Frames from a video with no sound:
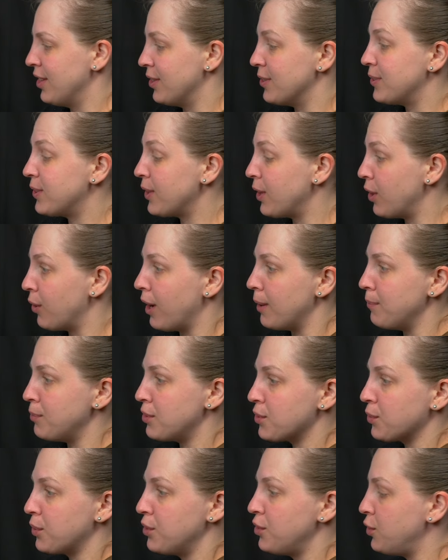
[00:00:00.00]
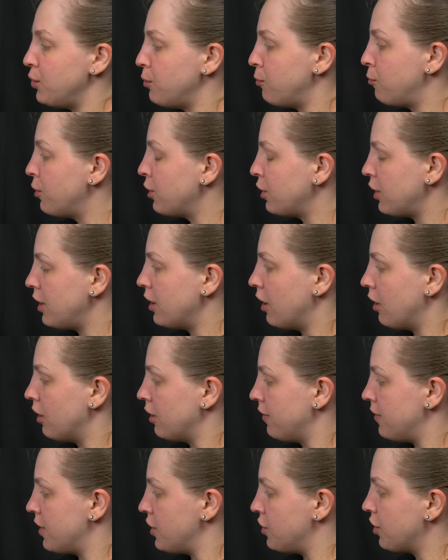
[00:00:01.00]
So I'm just going to fill in
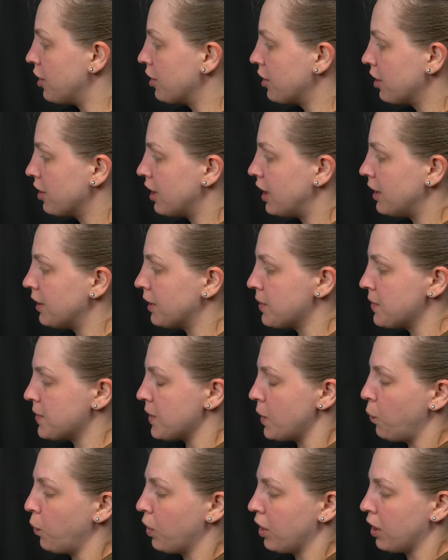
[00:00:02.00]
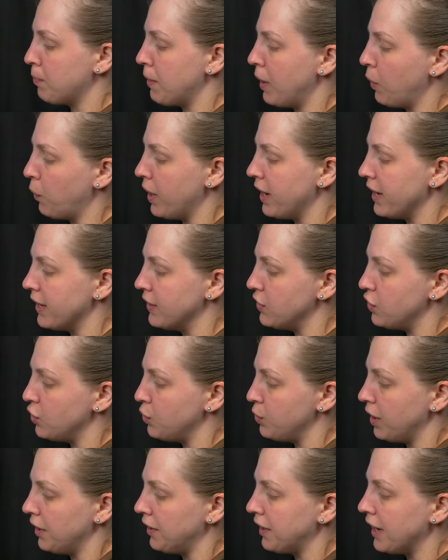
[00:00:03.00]
all of the darker colors and work my way
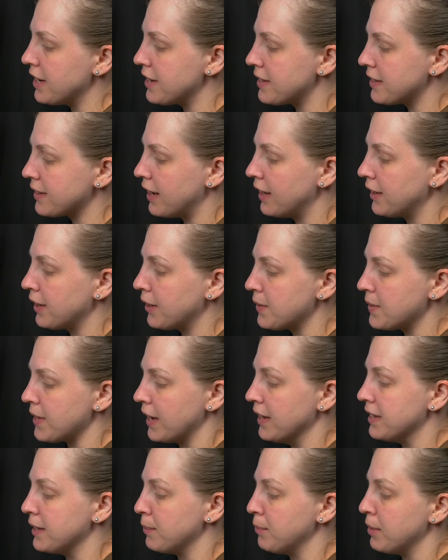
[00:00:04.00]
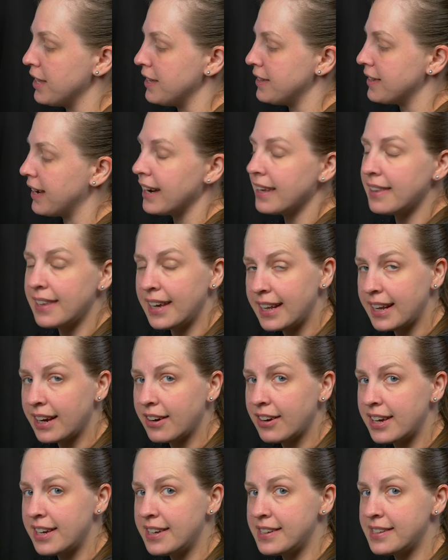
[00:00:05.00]
into the lightest colors on some of these highlight
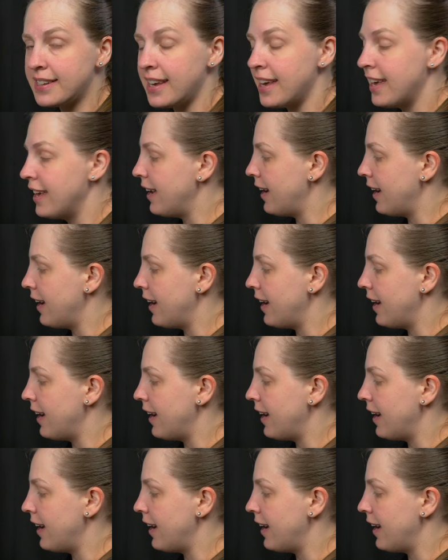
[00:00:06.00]
areas,